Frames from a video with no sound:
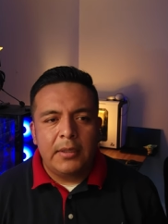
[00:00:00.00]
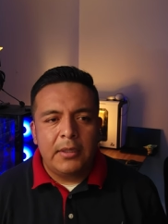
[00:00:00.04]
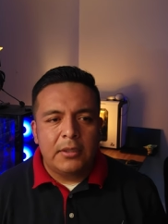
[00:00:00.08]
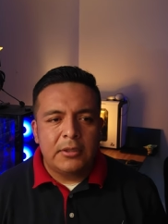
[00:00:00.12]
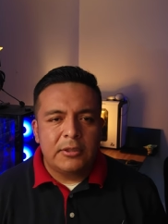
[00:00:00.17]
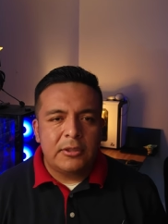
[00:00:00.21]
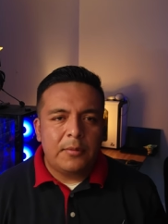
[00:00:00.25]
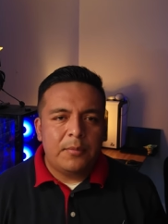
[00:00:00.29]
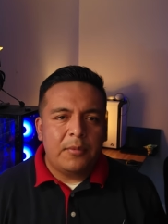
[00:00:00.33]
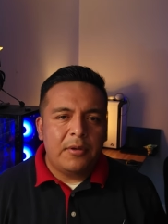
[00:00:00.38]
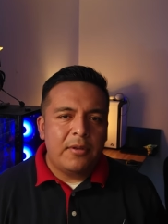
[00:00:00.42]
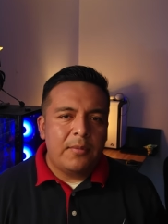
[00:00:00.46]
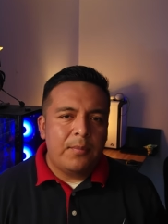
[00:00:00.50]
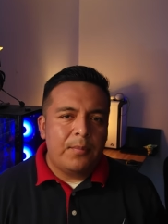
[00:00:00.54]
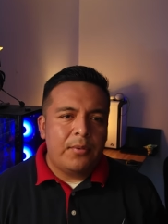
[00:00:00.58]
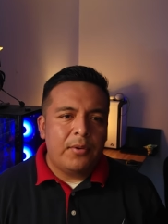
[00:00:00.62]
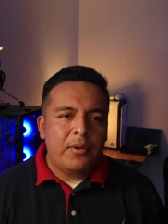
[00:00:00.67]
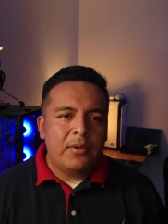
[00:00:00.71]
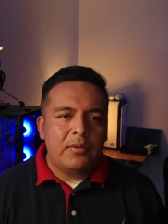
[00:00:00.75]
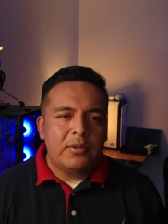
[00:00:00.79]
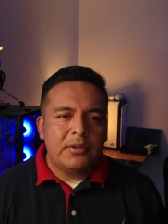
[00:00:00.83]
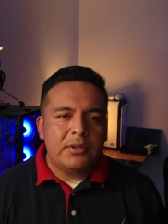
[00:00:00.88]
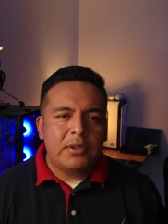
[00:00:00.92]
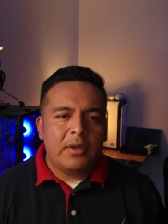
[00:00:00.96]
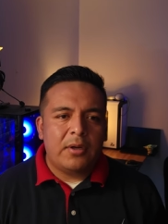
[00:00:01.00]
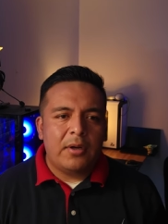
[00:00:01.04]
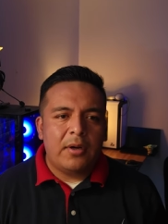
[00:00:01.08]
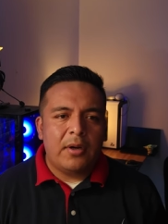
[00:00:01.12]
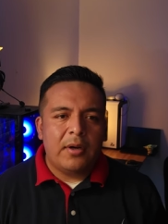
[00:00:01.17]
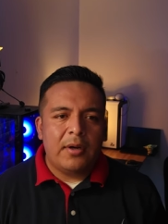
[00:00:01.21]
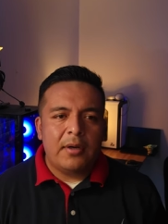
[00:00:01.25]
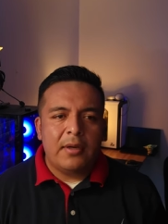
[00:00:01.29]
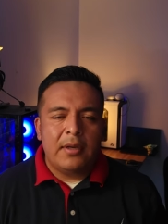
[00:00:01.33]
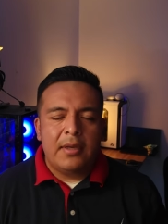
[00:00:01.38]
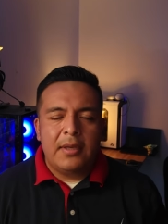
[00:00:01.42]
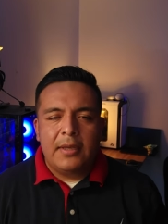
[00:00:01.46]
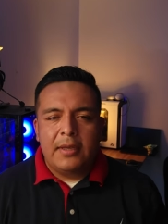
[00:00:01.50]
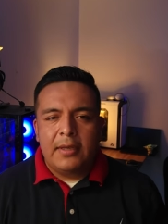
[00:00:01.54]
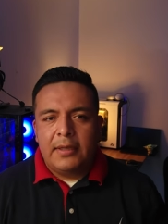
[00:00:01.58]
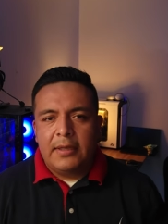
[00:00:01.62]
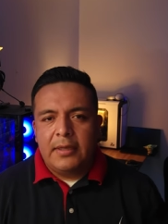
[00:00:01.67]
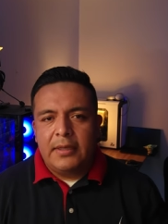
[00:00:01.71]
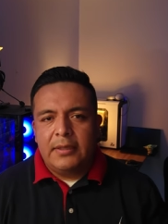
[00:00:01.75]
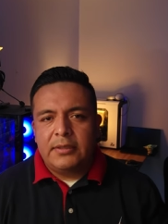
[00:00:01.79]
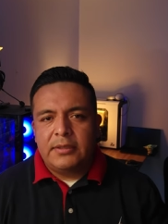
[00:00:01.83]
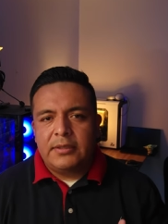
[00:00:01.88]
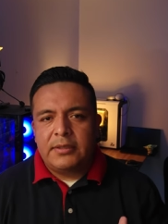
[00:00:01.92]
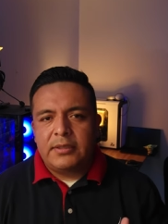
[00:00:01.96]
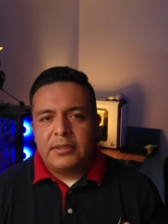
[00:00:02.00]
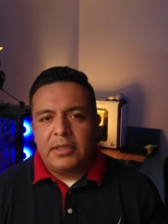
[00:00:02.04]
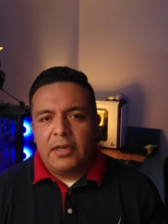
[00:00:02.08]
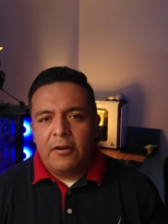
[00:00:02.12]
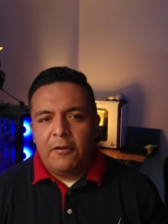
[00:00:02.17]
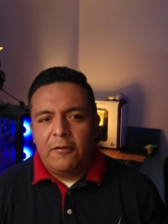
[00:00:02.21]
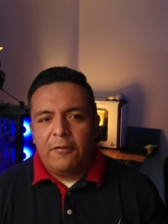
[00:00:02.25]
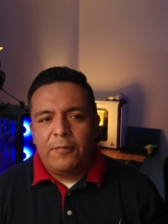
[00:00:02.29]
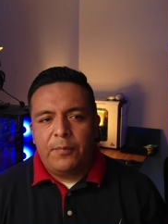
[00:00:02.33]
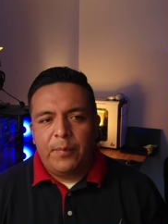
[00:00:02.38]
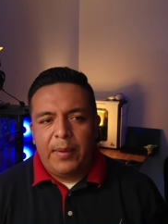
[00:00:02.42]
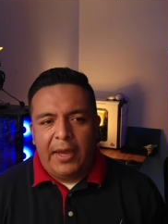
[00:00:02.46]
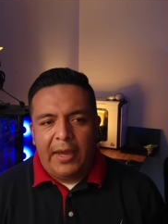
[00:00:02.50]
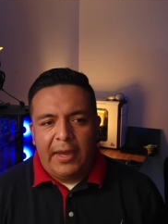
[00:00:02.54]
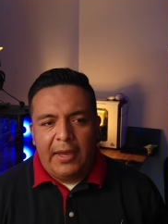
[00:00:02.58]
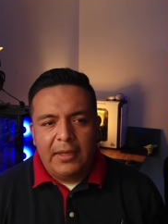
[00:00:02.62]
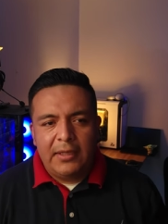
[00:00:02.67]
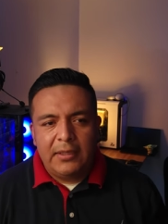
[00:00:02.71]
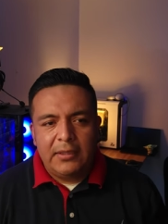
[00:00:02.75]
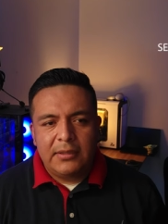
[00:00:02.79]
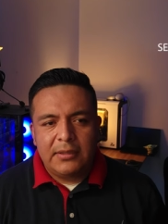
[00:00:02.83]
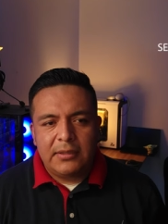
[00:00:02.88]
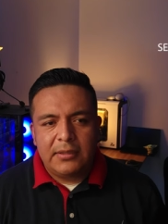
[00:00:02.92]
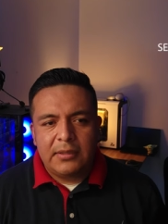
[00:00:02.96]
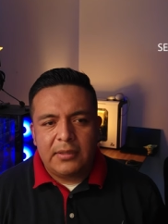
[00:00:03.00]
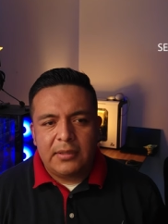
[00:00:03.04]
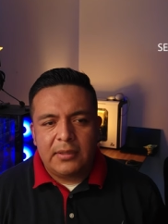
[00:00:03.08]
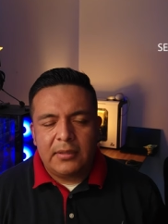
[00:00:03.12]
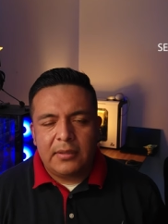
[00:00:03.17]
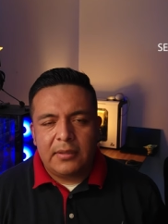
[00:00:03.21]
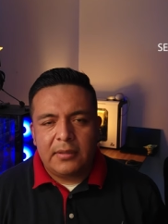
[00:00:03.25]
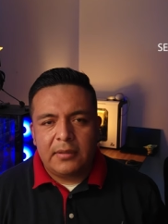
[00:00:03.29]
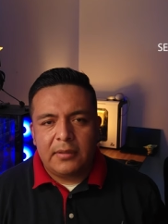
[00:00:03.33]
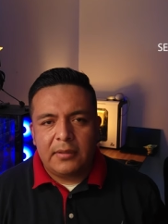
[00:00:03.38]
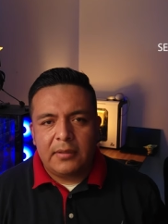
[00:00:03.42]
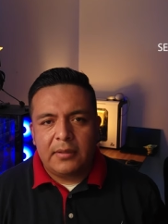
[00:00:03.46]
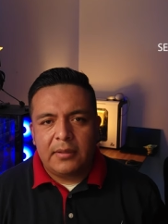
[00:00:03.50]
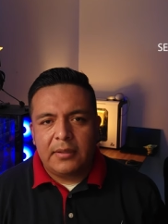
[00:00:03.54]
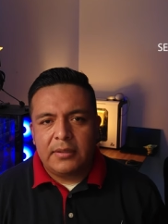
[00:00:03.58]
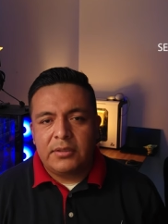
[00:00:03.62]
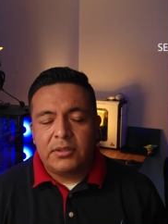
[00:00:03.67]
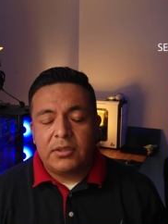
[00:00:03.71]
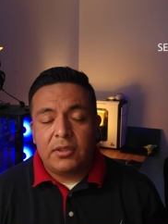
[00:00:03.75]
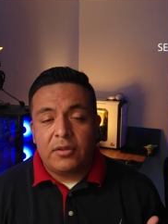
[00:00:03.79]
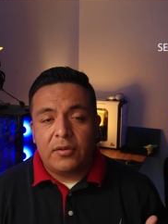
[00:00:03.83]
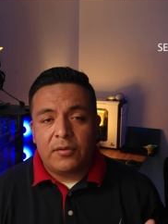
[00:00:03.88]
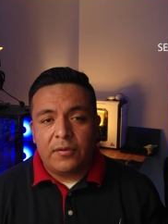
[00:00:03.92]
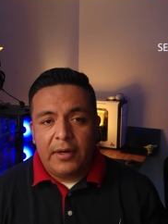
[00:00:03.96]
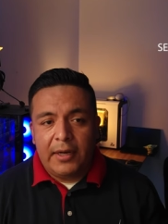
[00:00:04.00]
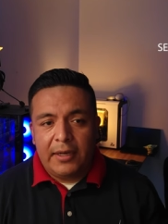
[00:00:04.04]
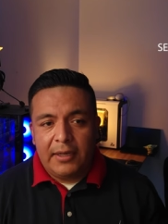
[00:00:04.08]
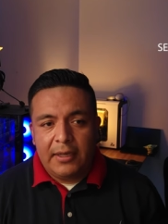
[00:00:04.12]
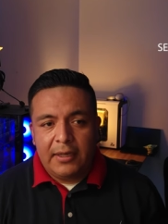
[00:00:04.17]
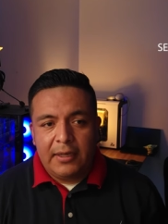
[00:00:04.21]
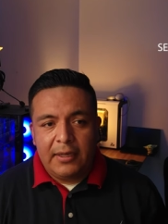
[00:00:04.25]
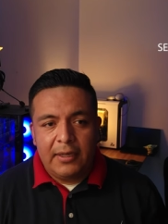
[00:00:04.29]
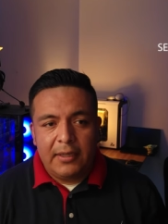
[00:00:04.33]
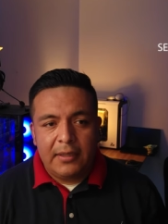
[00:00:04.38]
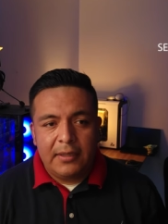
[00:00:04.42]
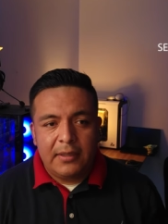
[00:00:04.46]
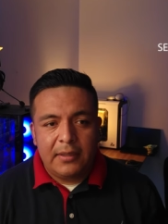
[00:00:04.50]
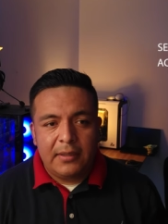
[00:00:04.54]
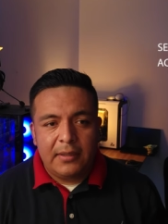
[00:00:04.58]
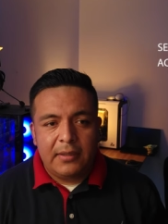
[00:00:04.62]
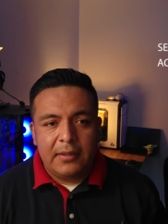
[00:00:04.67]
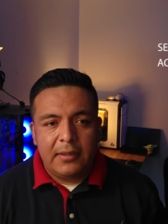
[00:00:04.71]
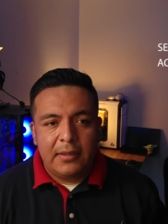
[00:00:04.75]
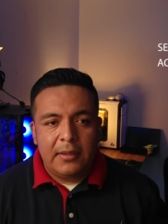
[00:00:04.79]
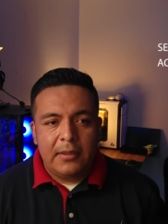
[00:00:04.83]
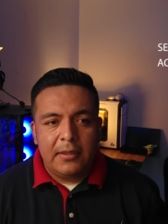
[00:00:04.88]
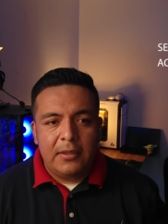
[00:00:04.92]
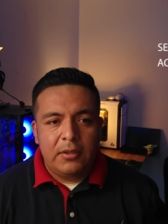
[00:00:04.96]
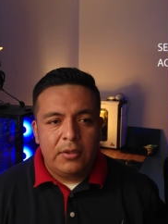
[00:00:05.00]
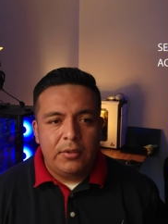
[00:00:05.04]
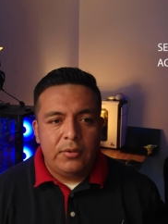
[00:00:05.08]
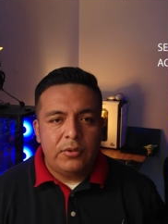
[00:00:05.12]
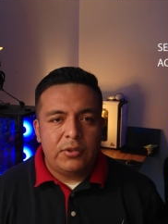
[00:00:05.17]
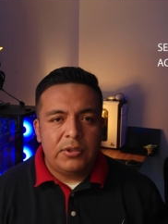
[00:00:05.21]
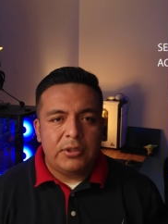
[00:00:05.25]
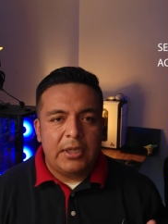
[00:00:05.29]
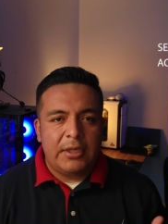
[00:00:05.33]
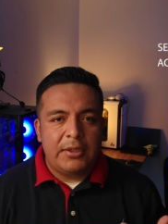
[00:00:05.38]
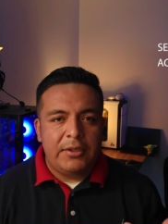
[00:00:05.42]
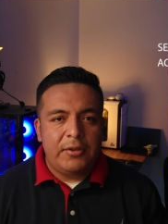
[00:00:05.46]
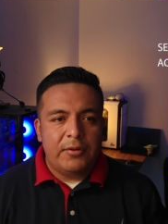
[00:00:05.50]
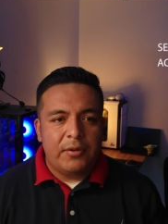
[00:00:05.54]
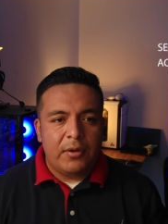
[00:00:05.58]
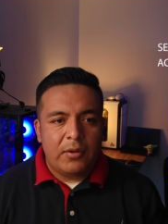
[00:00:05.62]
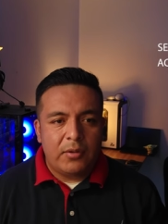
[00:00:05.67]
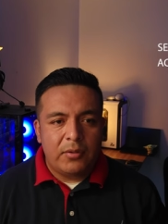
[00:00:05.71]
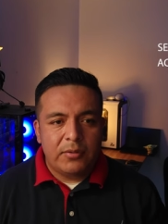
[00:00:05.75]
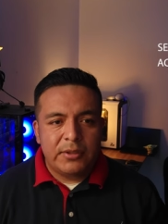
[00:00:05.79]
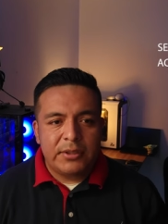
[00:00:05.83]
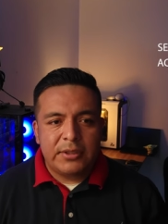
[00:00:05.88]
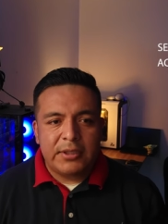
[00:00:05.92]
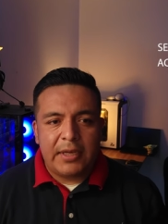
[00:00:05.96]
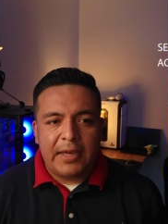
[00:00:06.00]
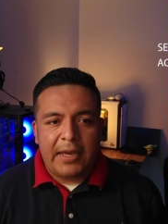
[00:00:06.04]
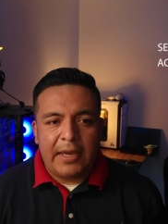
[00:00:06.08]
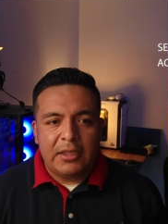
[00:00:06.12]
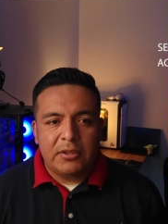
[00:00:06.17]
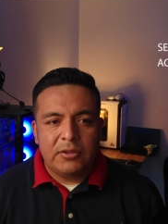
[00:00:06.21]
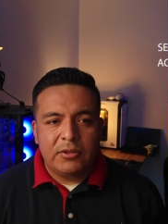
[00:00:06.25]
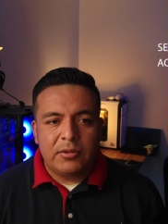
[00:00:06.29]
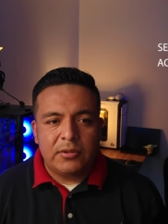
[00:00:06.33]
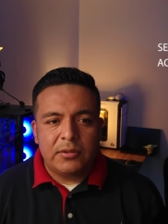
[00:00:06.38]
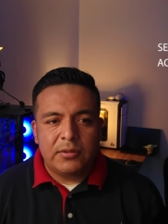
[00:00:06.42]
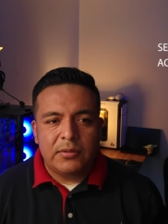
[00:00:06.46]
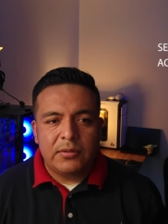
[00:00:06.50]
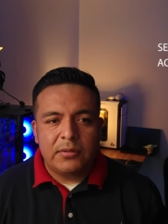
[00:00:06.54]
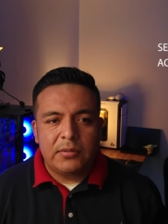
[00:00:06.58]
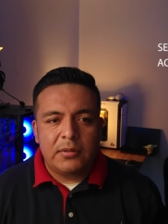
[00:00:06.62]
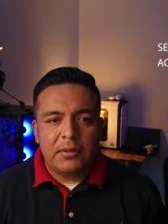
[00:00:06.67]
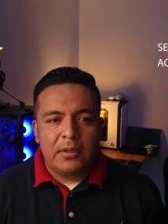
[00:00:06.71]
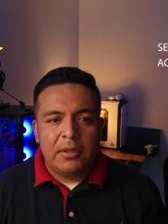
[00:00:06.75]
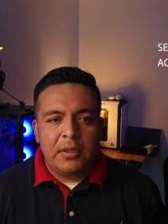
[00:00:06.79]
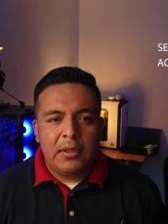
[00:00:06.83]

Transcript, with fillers: Some of the pros are it's self-paced, it's accredited, you set your own schedule,